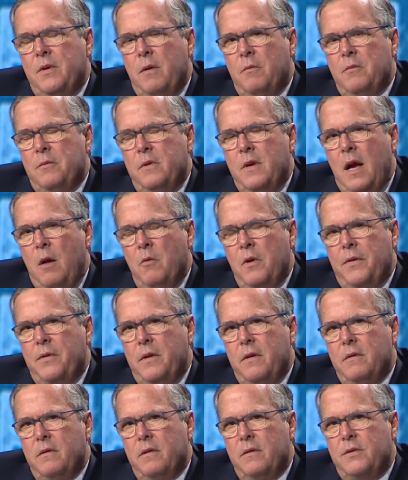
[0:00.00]
not with
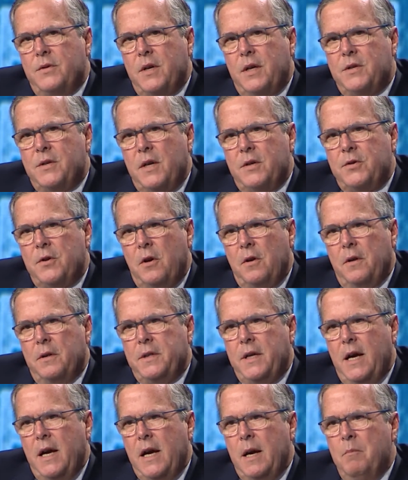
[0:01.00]
success all the
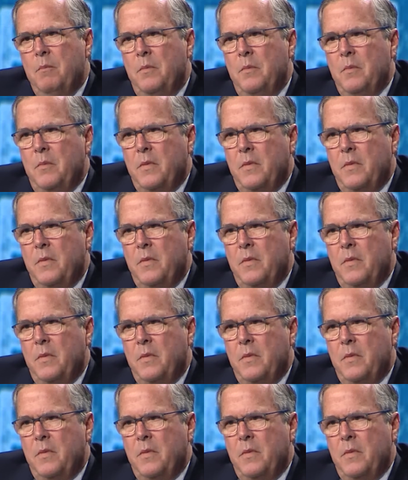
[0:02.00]
time.